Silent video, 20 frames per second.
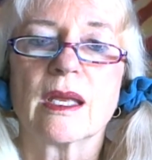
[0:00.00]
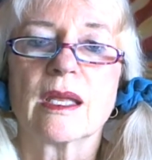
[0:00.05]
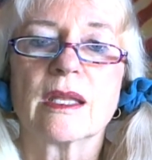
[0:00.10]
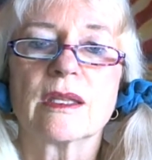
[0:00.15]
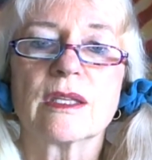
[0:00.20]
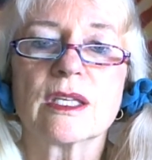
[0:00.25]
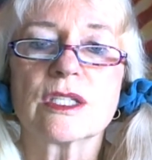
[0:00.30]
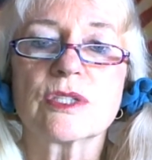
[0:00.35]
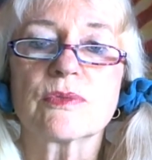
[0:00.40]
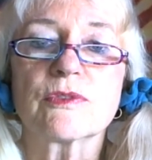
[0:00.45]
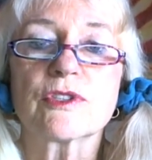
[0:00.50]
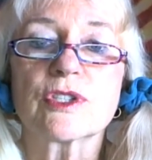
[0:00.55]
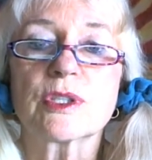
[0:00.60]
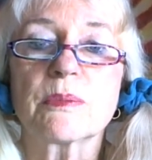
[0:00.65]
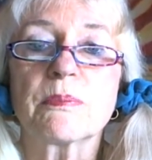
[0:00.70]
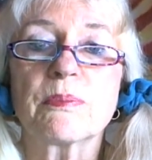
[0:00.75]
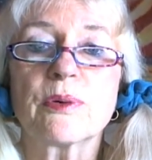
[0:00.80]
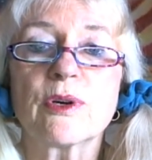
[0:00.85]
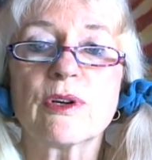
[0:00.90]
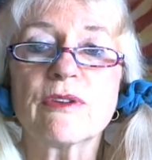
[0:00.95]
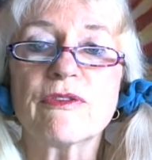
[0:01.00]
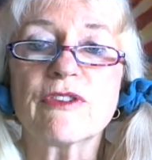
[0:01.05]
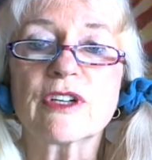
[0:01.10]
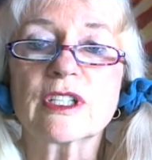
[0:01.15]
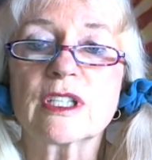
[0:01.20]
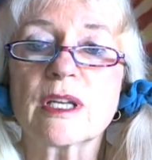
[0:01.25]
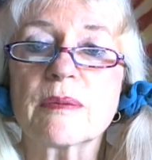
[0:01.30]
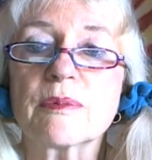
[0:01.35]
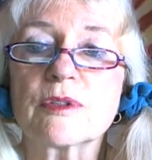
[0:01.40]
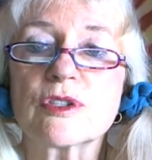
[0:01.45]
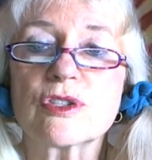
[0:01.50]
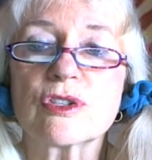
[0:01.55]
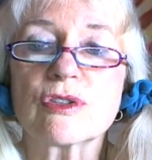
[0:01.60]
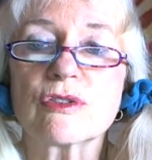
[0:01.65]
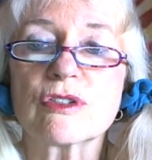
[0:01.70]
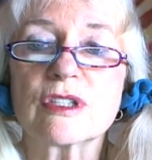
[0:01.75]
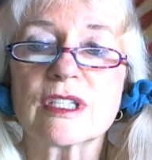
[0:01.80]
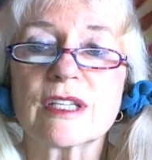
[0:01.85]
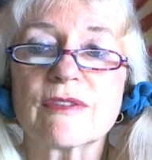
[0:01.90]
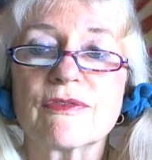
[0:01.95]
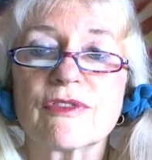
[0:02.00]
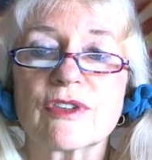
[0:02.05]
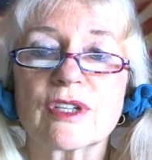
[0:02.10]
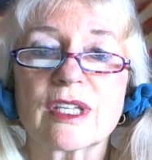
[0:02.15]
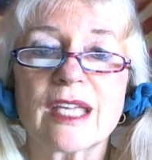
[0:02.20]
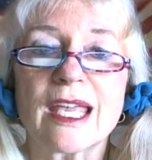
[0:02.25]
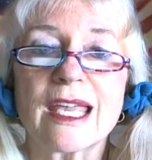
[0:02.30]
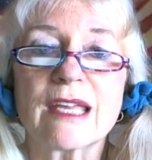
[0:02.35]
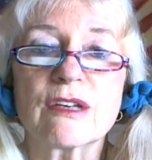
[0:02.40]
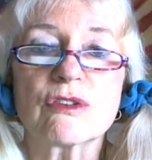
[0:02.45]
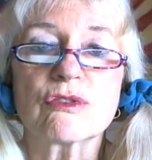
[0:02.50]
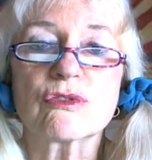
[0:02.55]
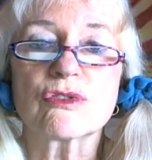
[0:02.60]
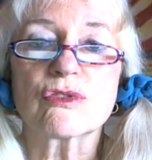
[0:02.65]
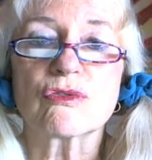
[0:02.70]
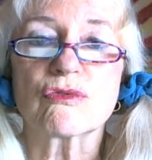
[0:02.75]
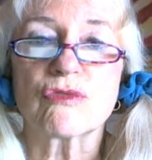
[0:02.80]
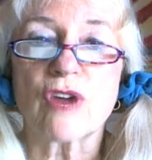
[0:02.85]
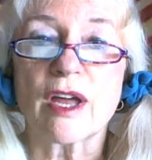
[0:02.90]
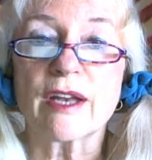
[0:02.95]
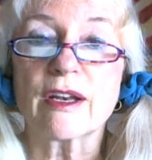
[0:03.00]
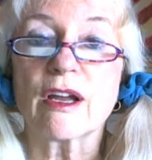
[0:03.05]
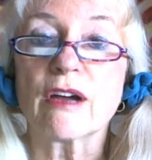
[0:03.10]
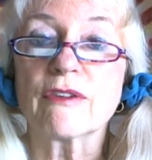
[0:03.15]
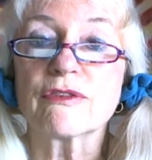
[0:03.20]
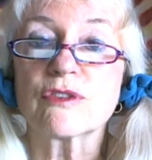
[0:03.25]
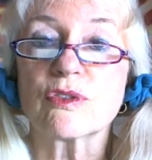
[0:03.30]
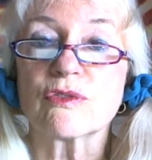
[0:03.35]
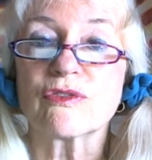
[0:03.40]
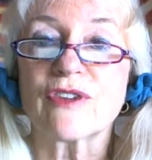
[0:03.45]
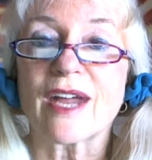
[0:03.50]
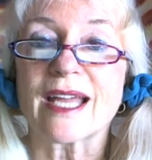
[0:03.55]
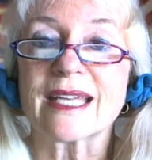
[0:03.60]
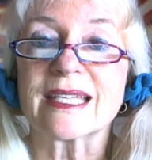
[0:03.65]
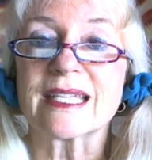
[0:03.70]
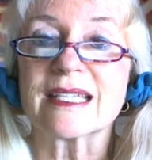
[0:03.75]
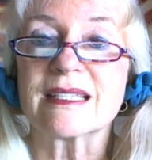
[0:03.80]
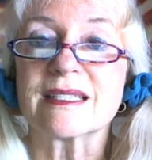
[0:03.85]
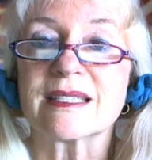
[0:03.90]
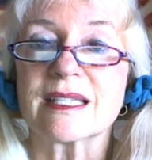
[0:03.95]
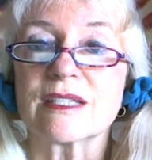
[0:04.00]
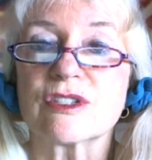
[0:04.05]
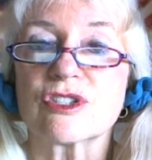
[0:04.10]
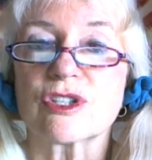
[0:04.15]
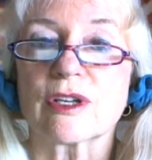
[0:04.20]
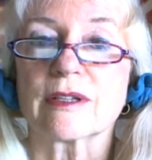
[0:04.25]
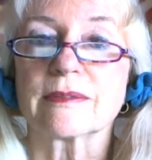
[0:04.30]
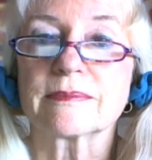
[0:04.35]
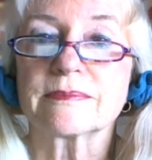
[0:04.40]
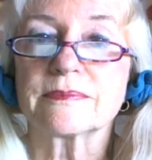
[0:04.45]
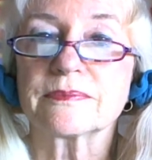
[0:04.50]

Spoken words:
This was the perfect opportunity for Kato to run off to find his sister.